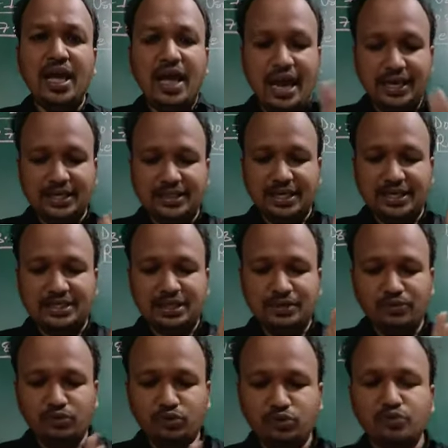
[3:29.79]
at that
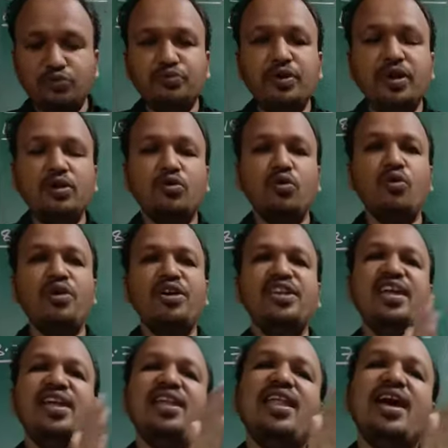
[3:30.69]
time you will go
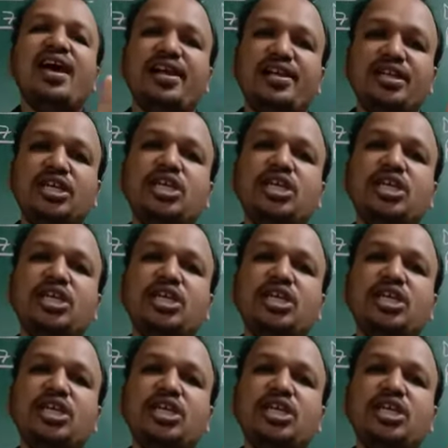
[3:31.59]
in a line.